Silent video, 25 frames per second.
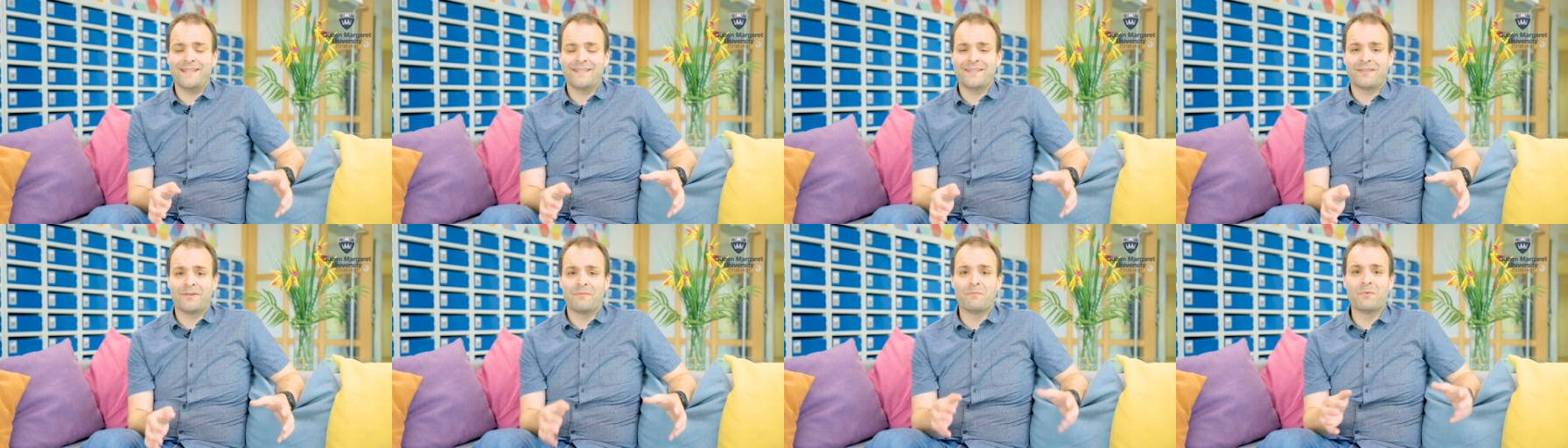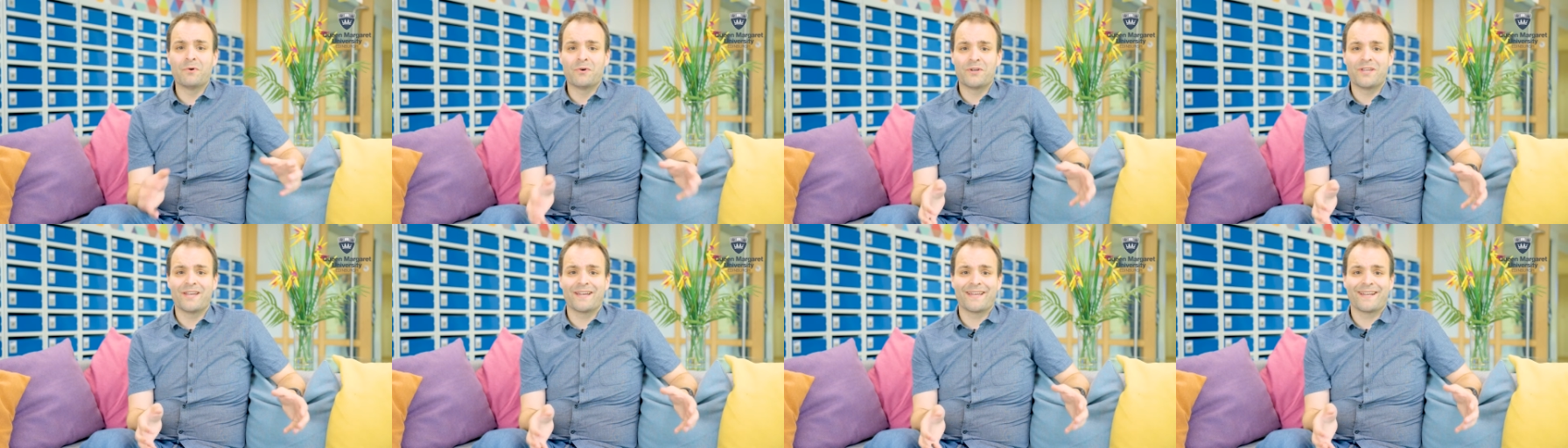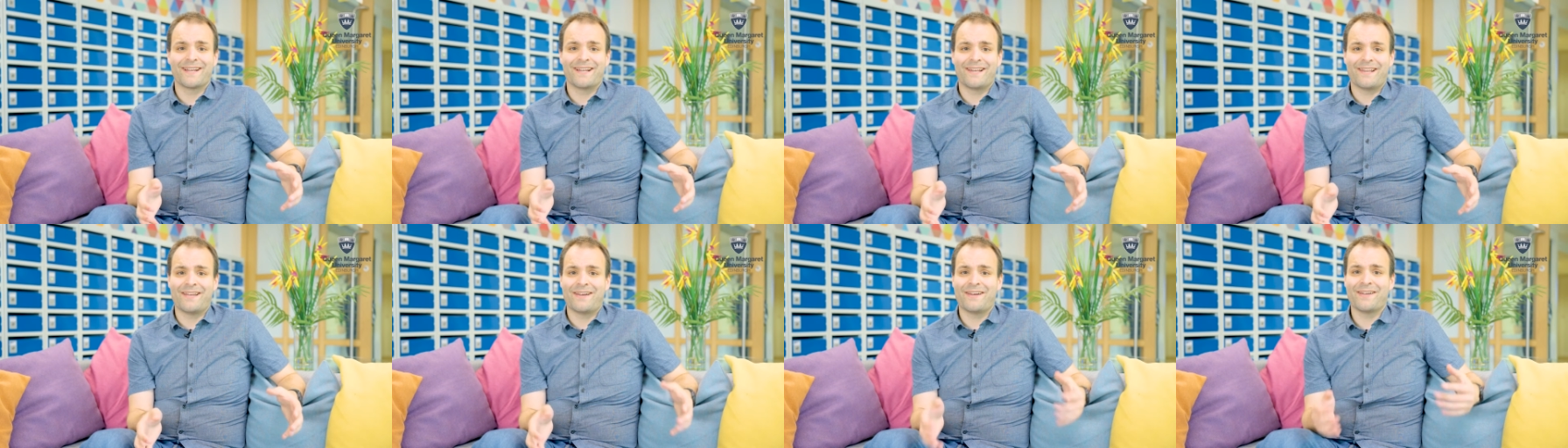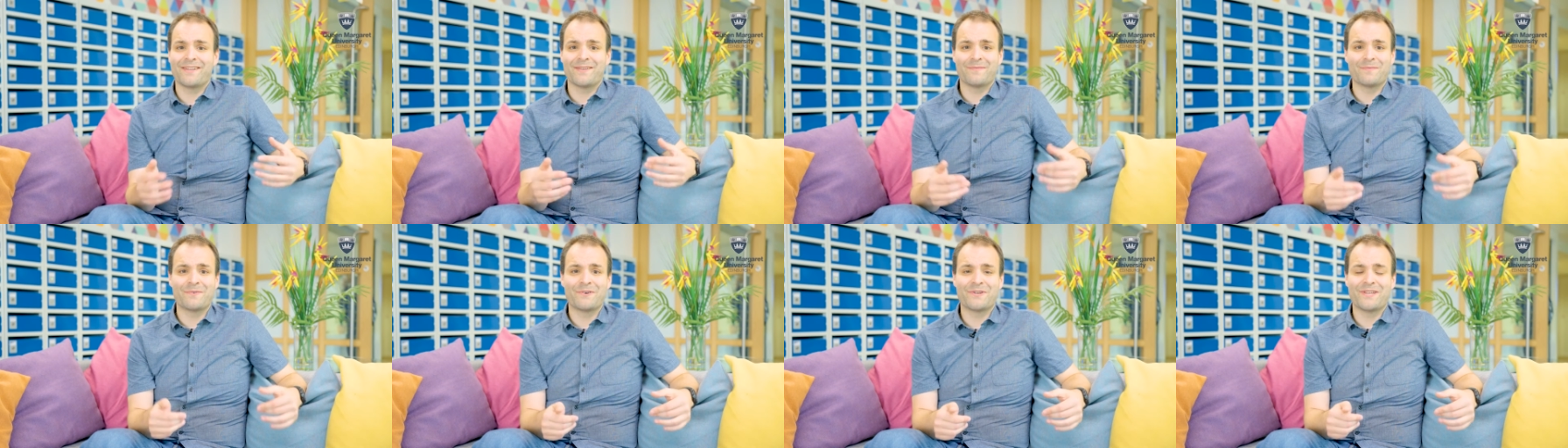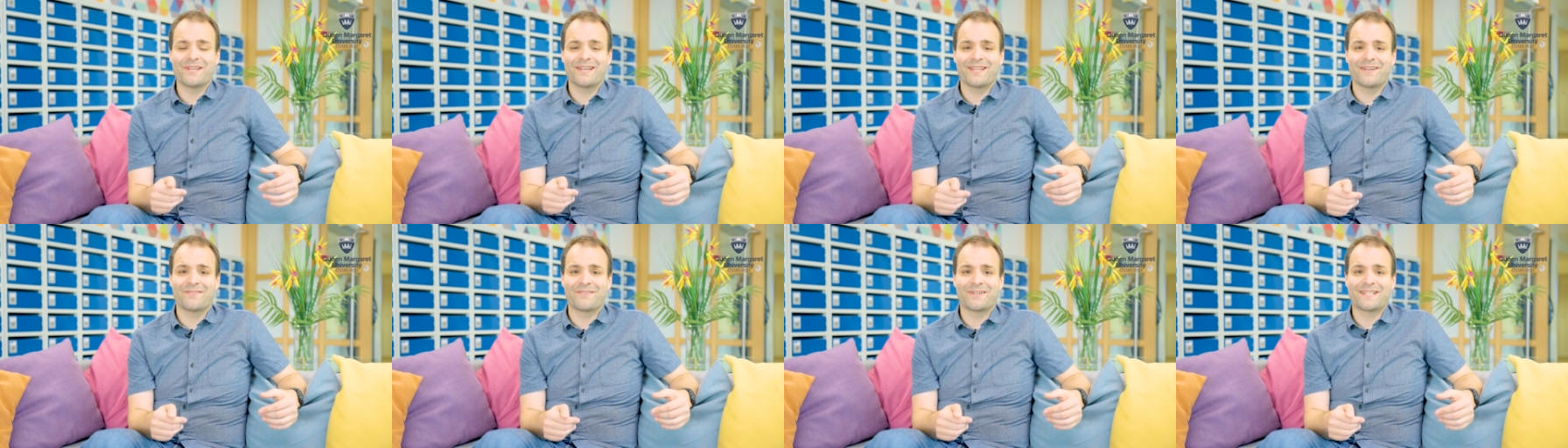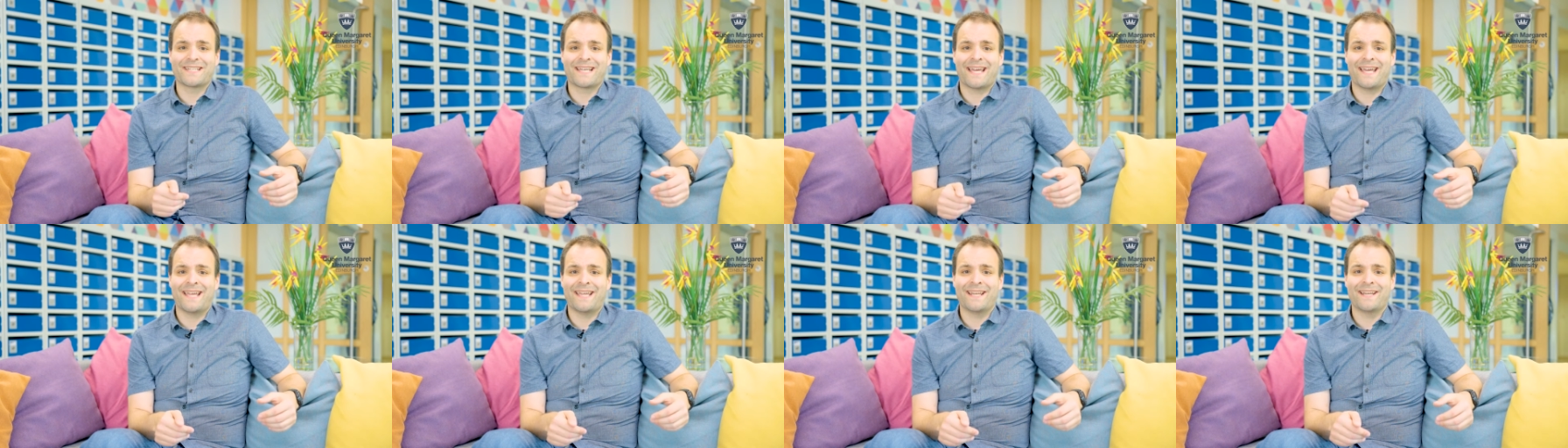the more you're going to learn, the more you're going to
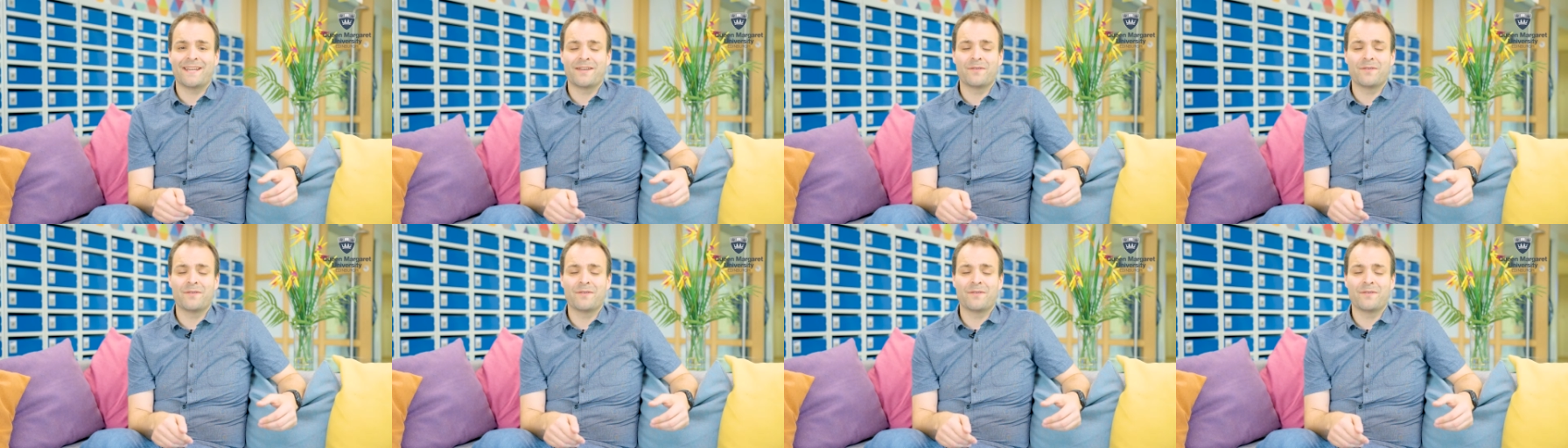retain,